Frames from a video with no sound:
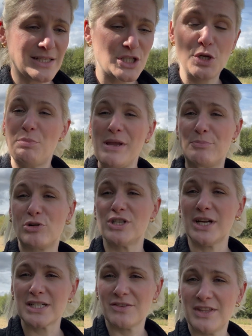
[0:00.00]
to be
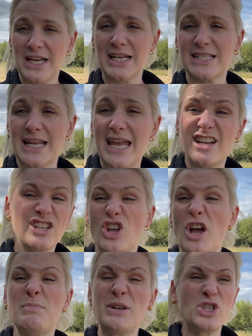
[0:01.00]
productive the next day because
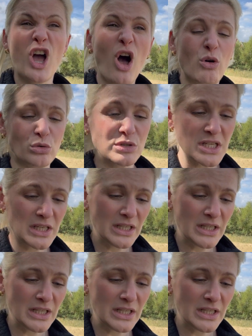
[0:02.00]
I've been told